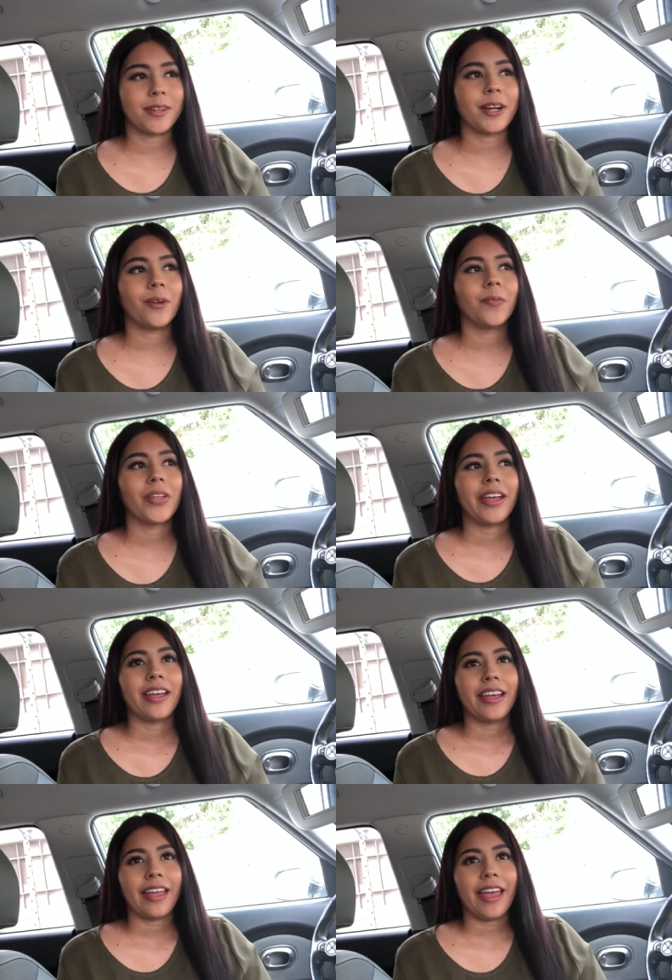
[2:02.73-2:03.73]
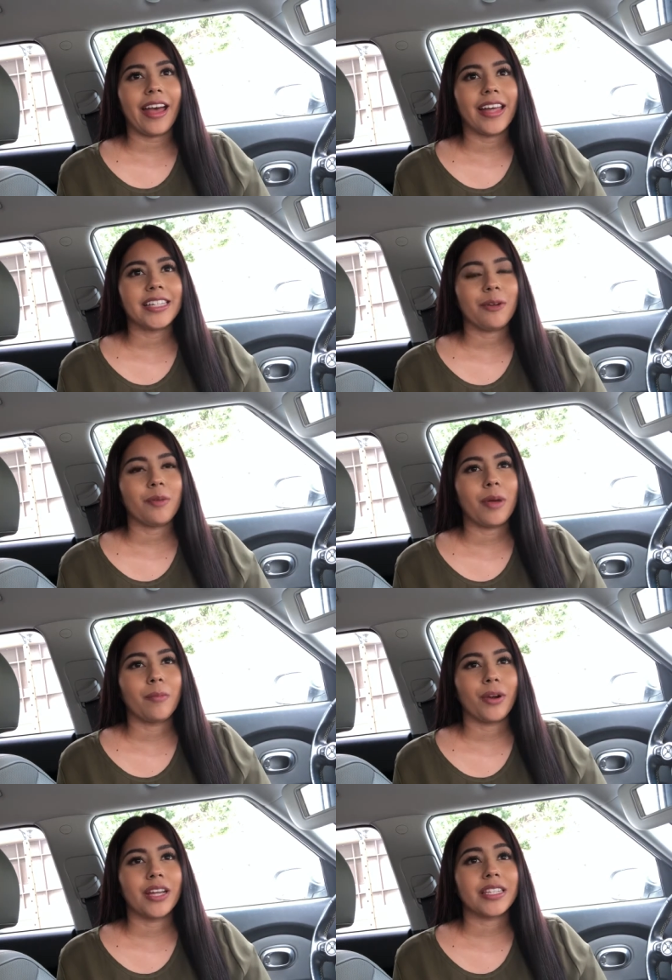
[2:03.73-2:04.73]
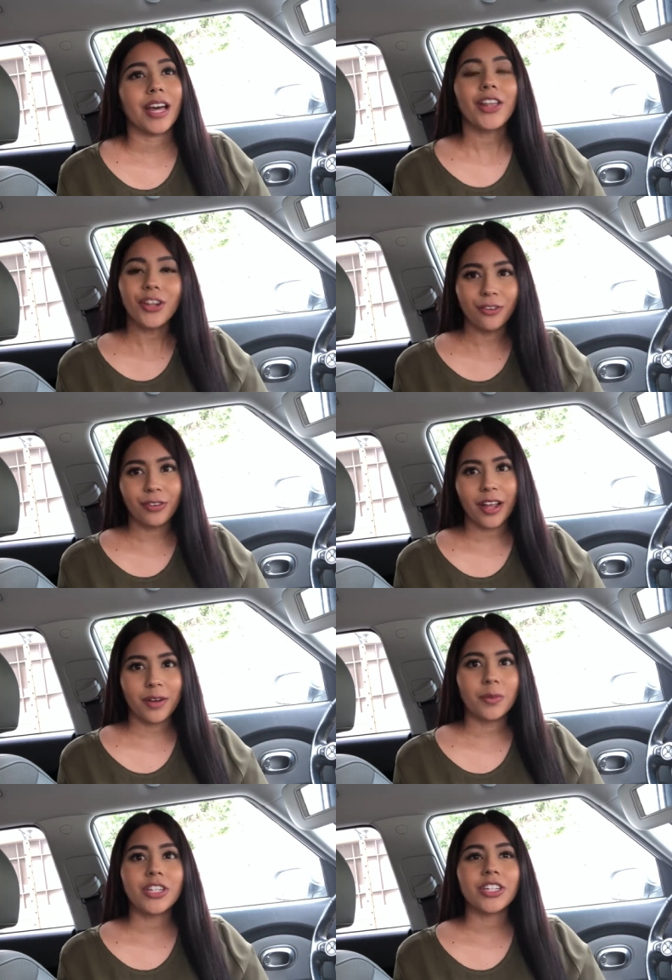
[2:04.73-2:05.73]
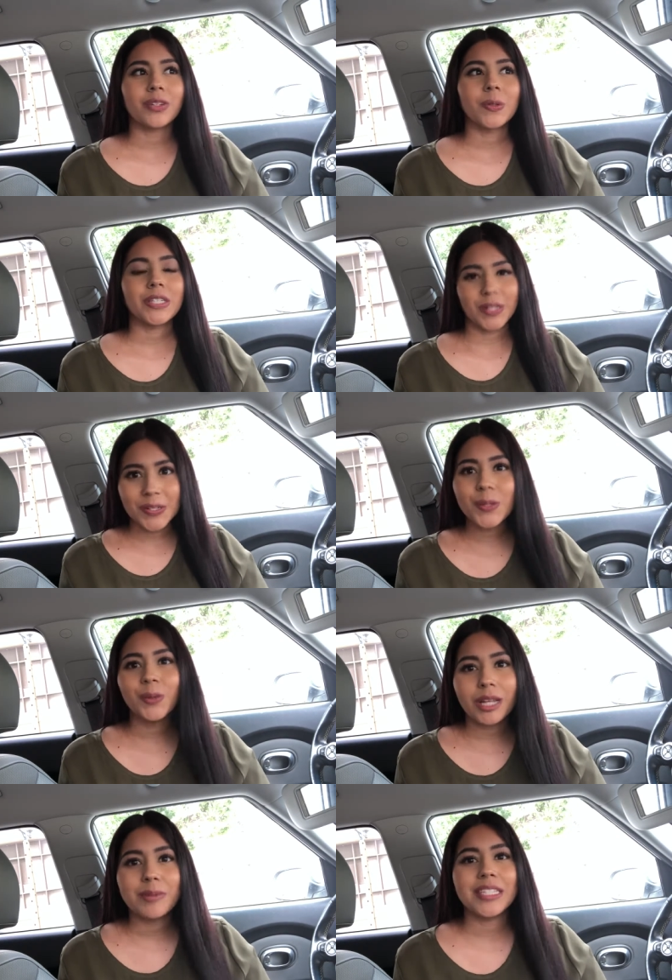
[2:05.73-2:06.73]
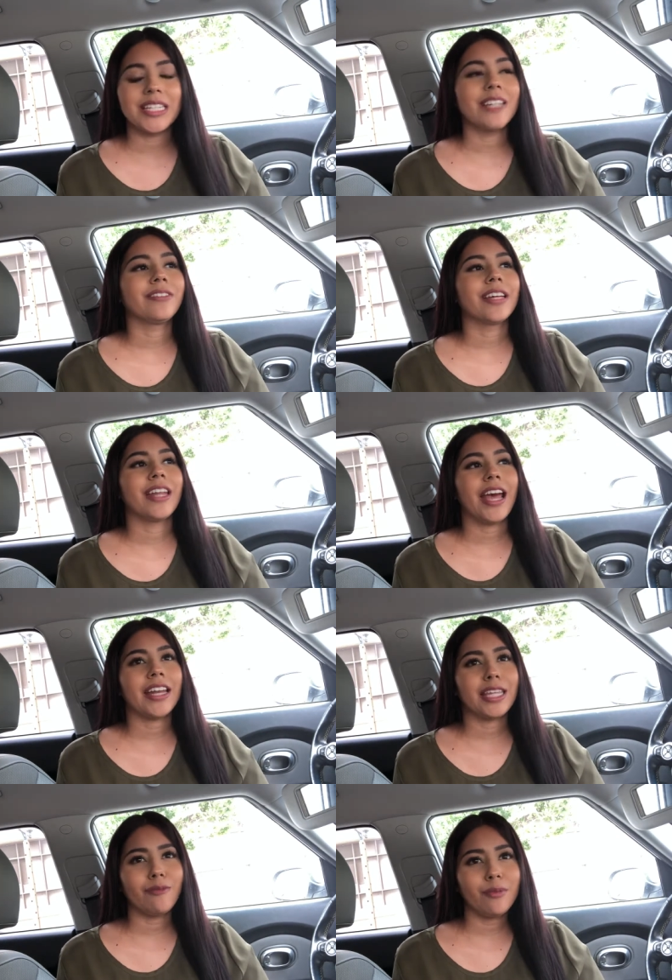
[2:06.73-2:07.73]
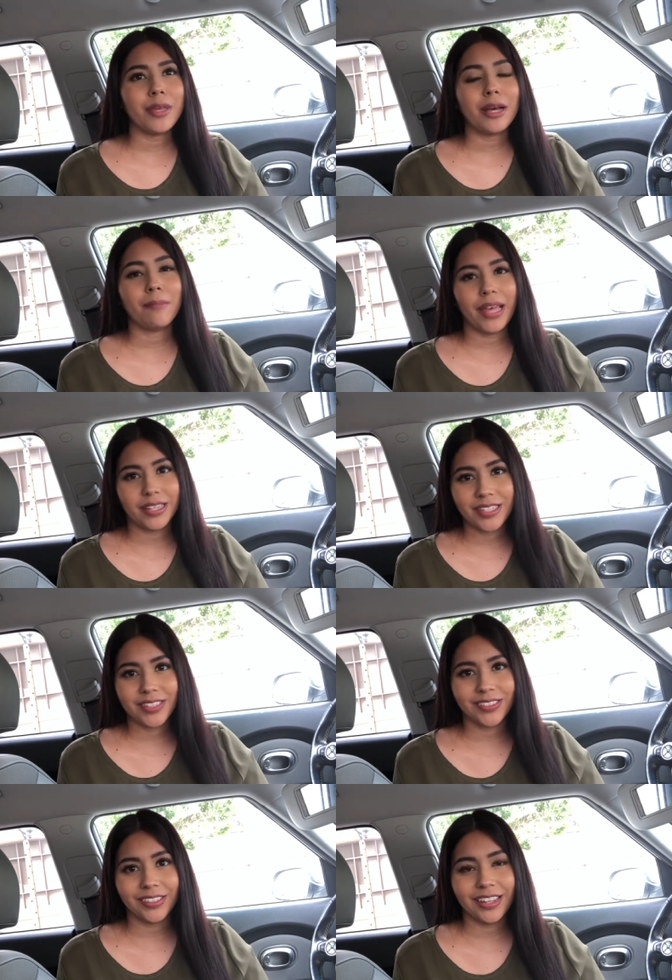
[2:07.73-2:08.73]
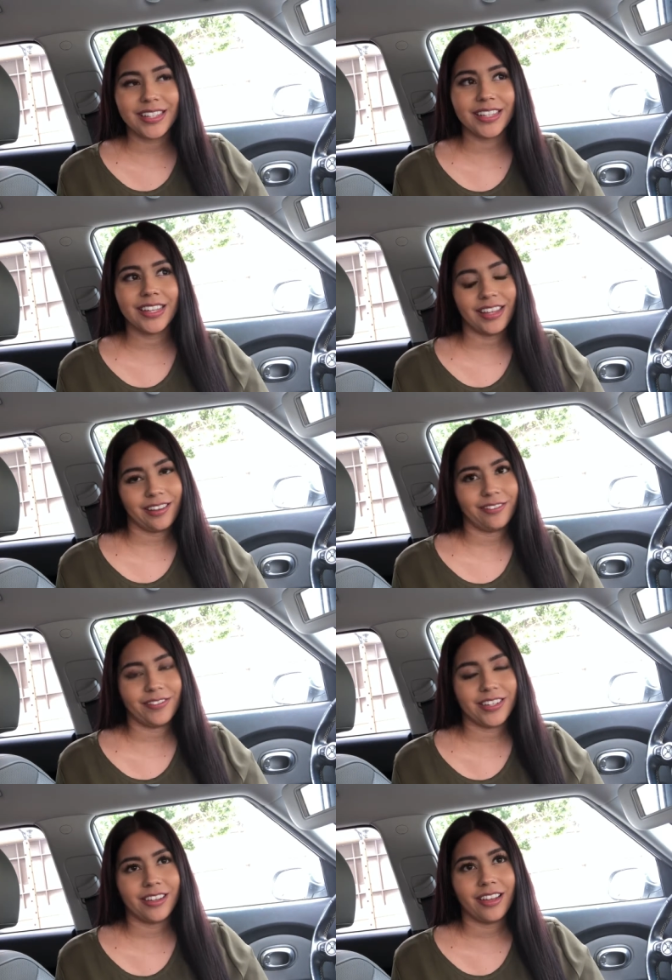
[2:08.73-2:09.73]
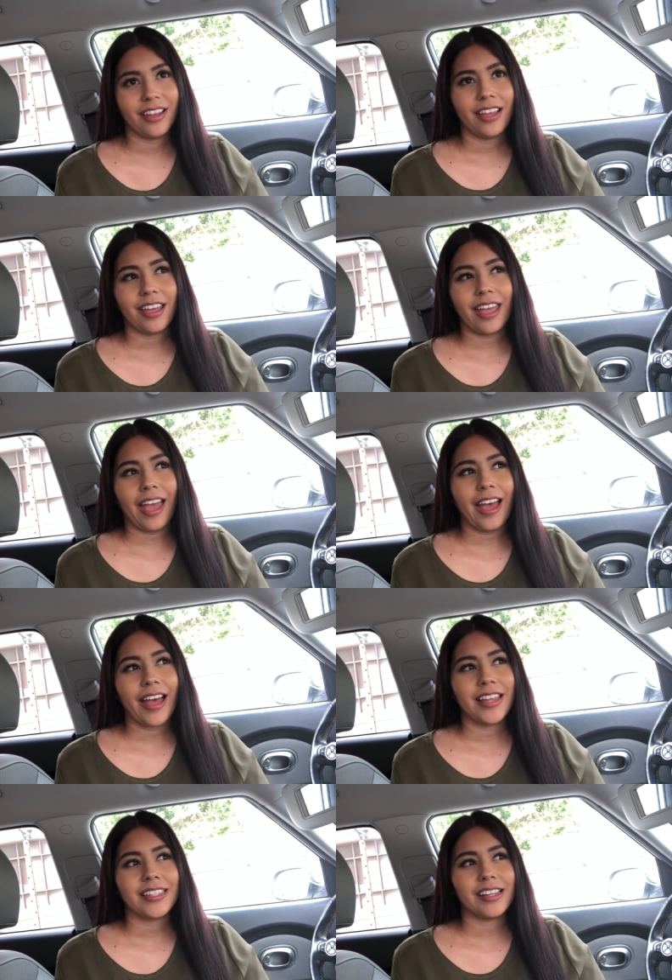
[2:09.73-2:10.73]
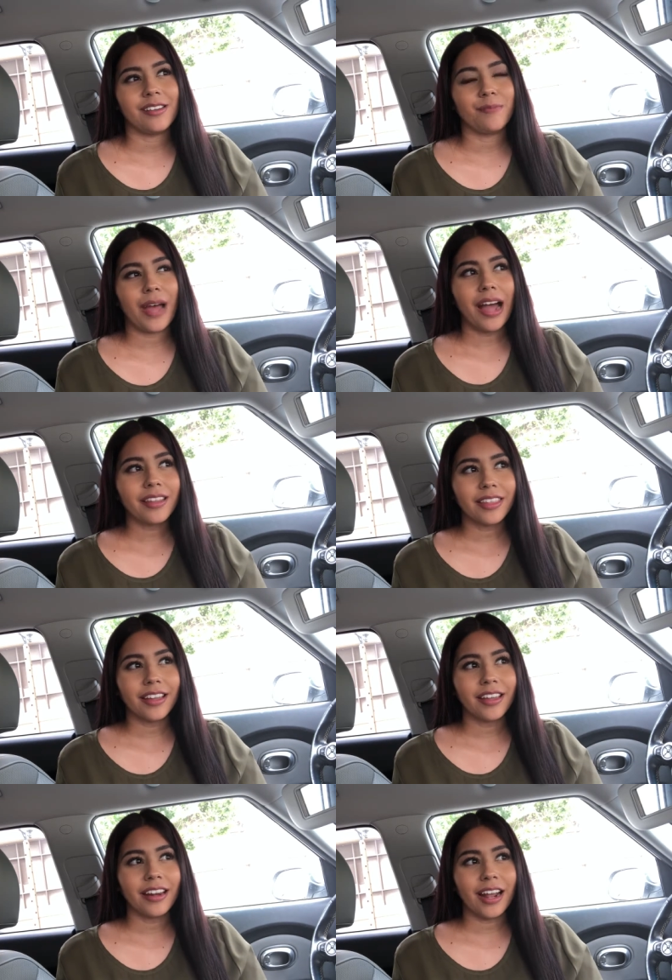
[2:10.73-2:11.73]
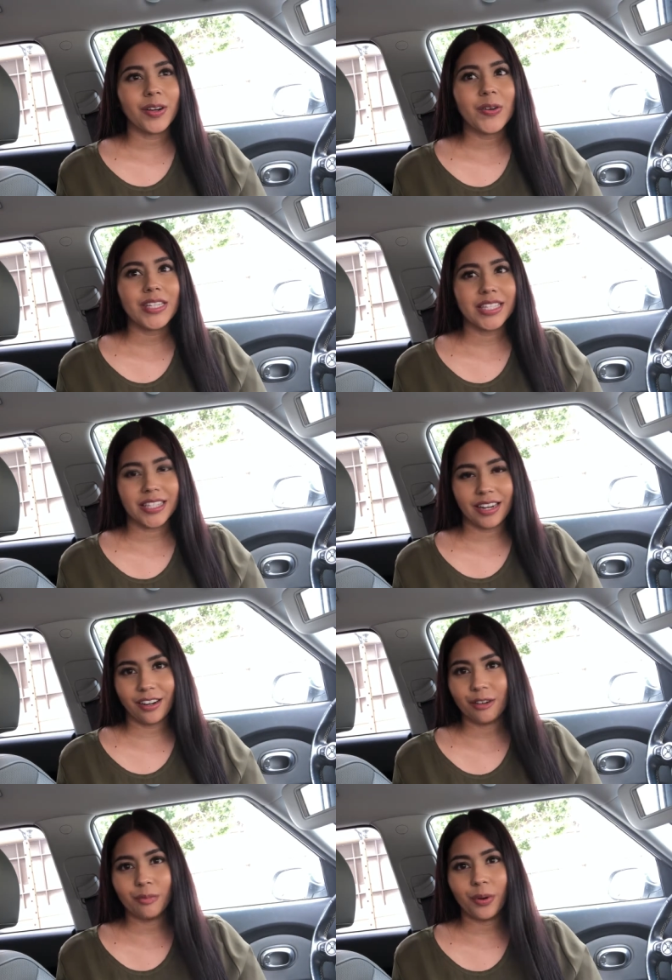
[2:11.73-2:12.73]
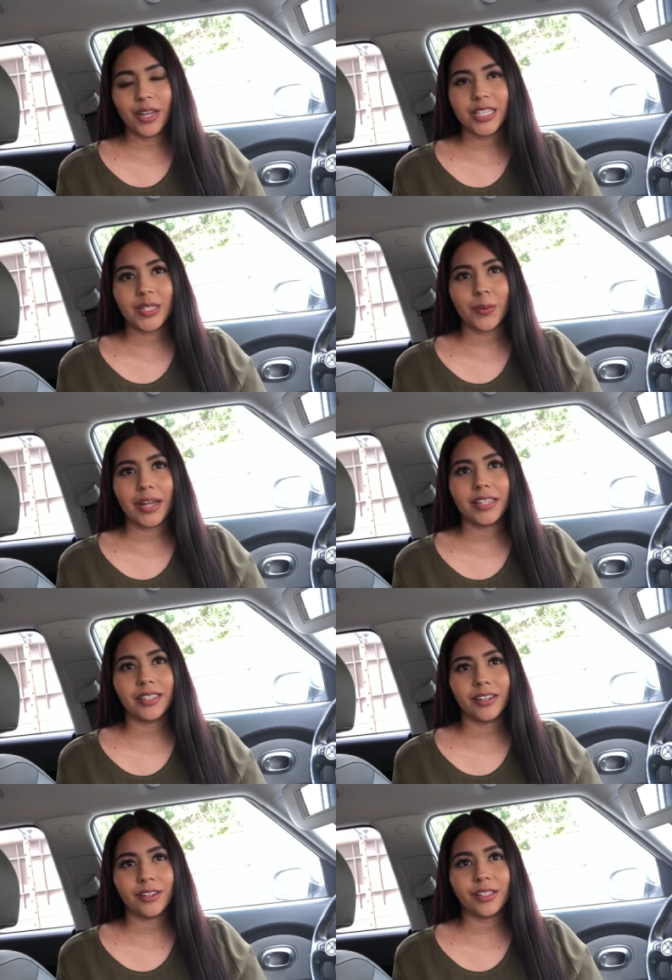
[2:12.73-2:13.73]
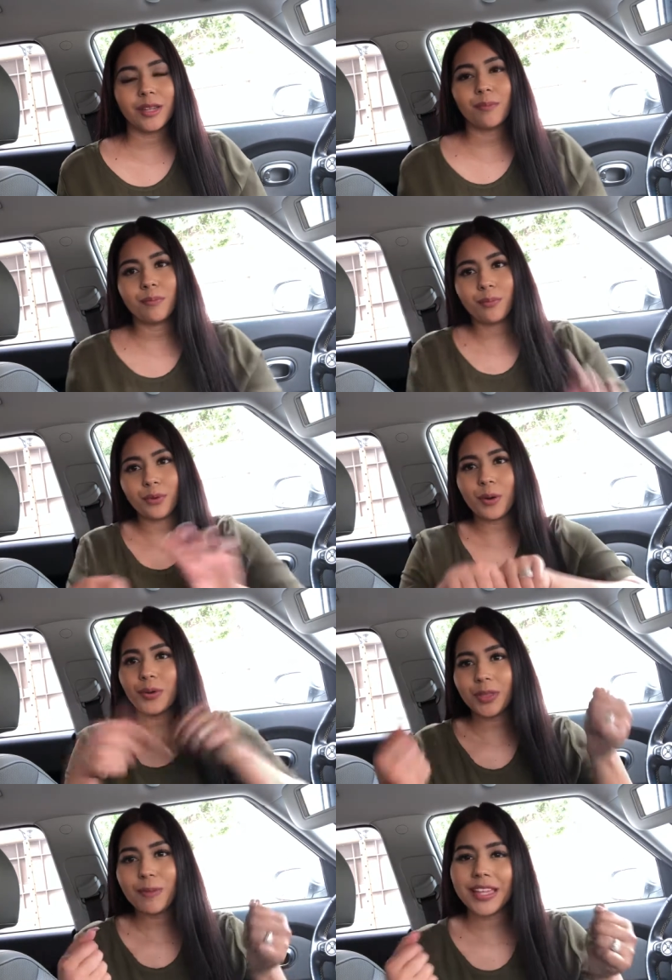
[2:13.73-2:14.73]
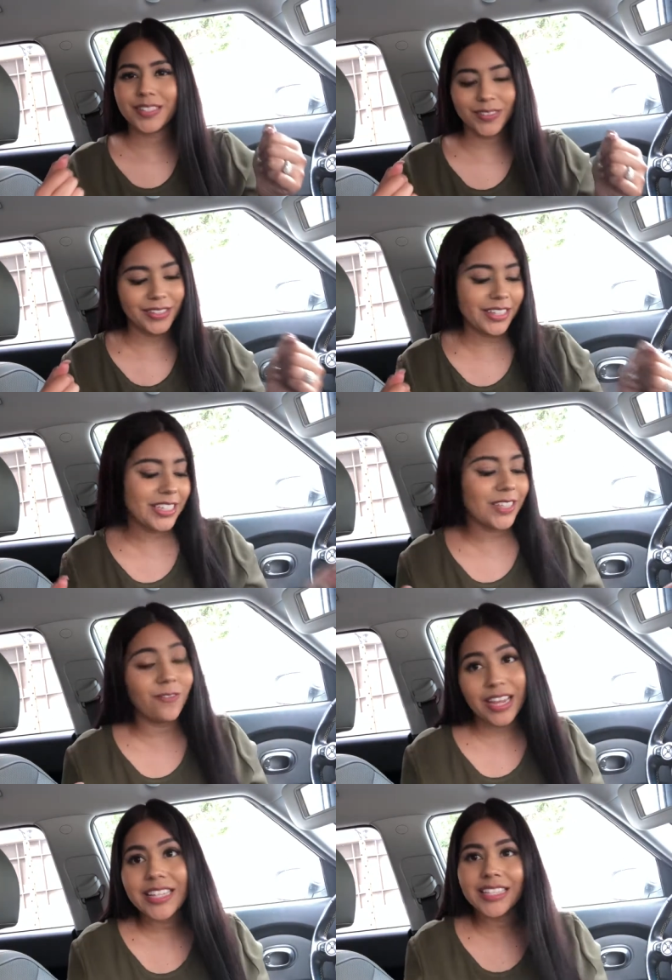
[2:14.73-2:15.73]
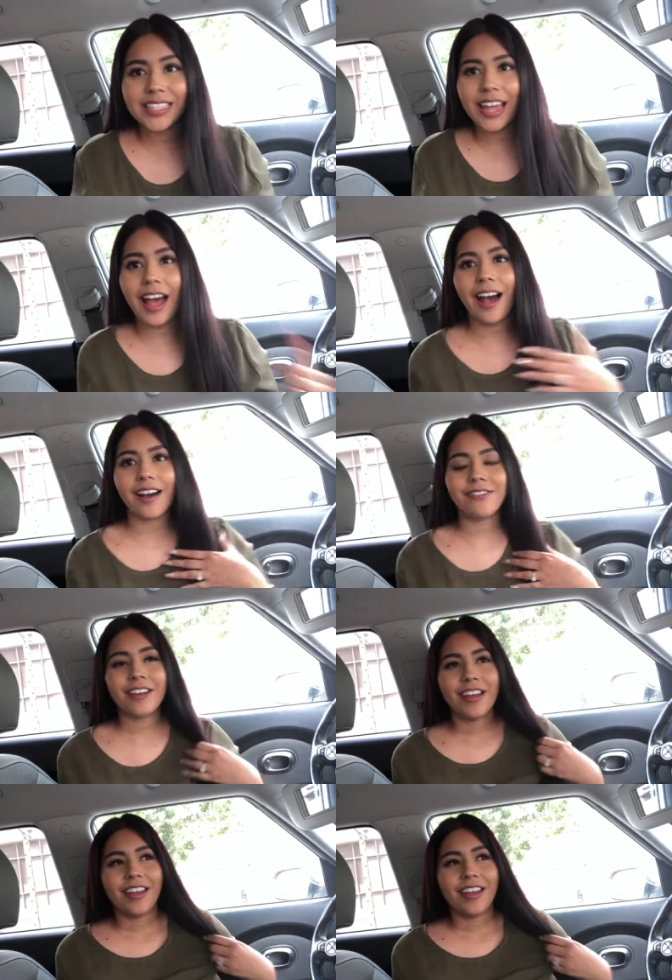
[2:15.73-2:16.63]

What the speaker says: ago. And I remember his other friend, which was also named Steven, had given me a pencil as a gift. And back then I was scared of boys, so I literally broke the pencil in his face in half,